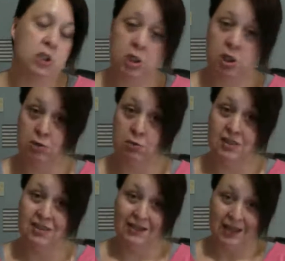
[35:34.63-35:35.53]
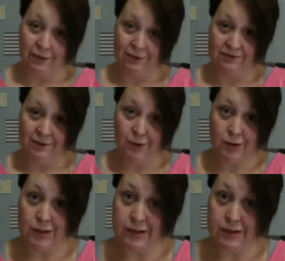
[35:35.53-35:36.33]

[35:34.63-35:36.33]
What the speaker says: You want to take that one first?